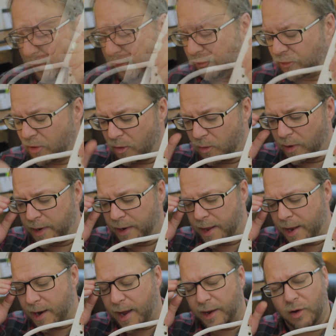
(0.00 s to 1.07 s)
So, and
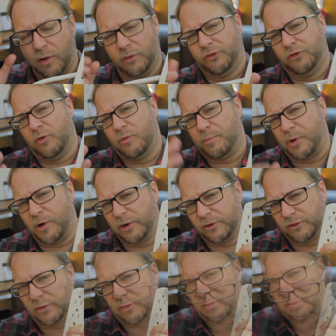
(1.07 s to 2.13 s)
then I also
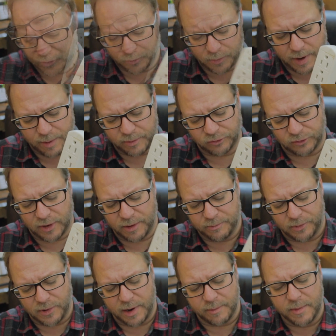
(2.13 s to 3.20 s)
purchased through Amazon
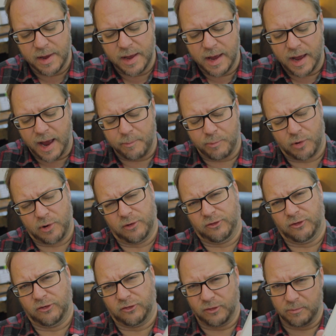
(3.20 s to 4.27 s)
Prime, I
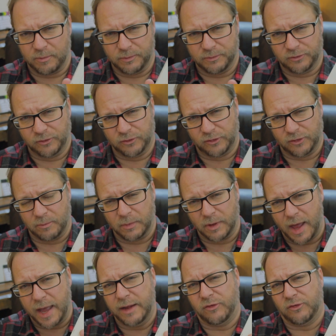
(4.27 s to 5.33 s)
purchased some
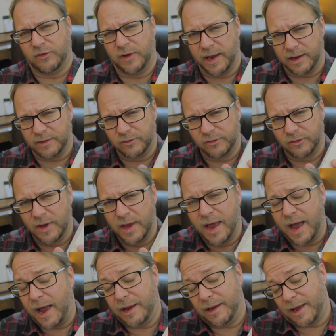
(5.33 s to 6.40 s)
light stands.
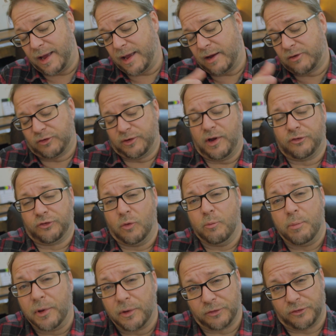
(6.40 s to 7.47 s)
I actually also
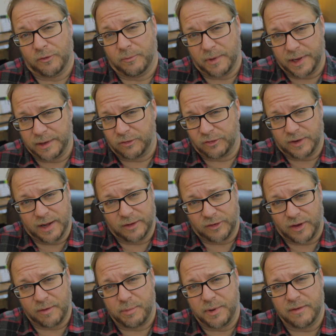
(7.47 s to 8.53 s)
built some light stands
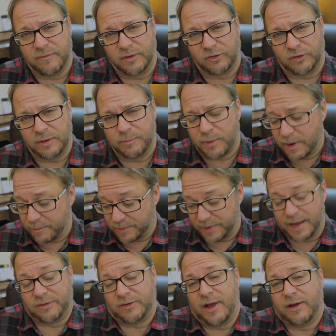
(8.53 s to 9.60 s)
out of PVC pipe, and
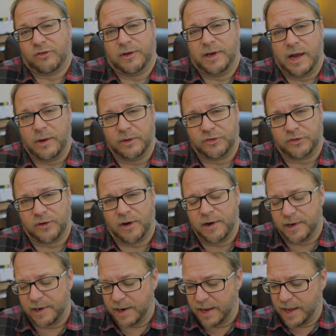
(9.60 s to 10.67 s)
that's actually how I
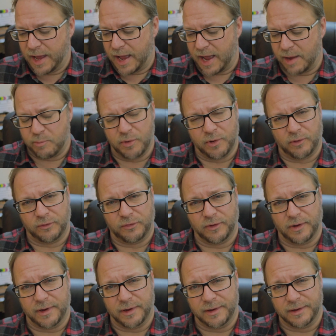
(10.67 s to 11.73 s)
started. I built
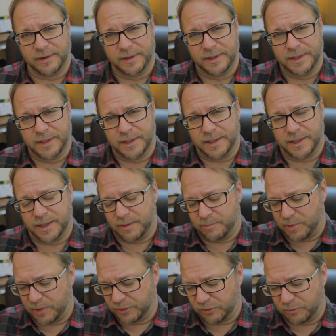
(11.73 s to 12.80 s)
a
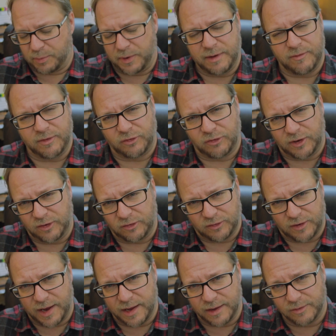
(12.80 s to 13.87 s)
bunch of PVC
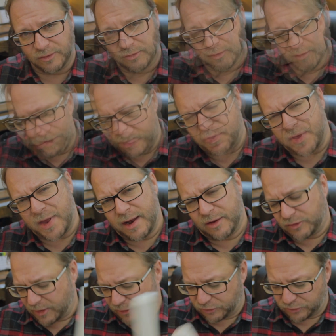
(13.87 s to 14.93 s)
stands. But then
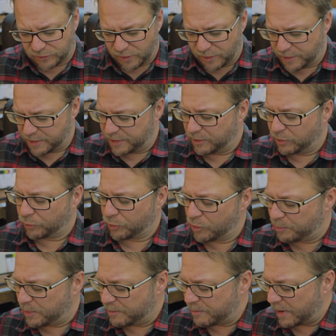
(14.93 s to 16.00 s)
as I started
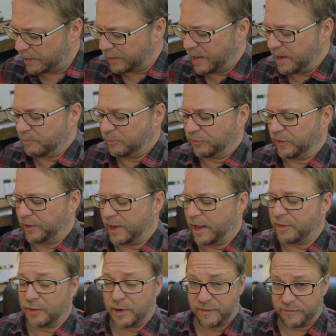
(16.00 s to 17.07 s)
grouping my lamps
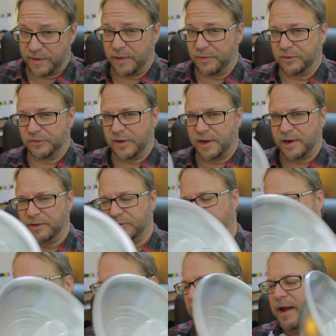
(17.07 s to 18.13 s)
together, I found this out on
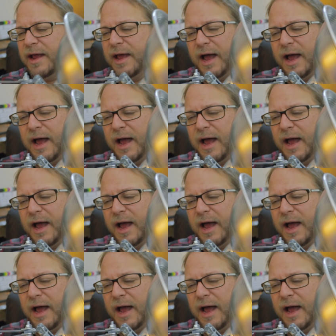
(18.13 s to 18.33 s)
set.